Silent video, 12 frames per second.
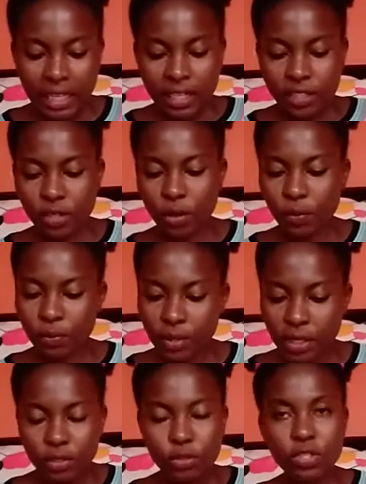So
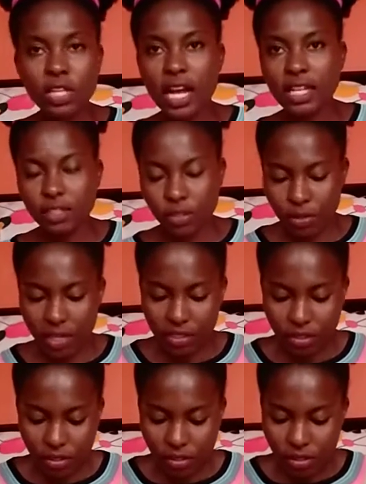to start, you can
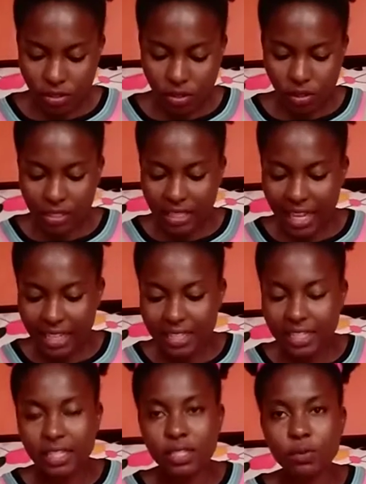just connect
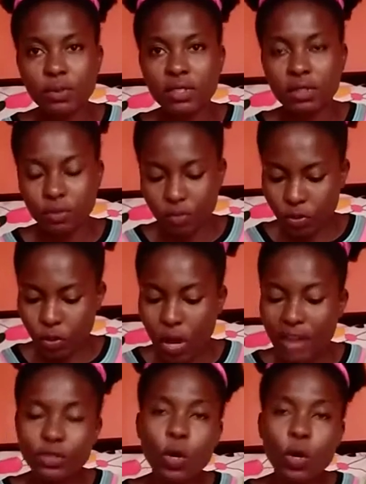this with, you have to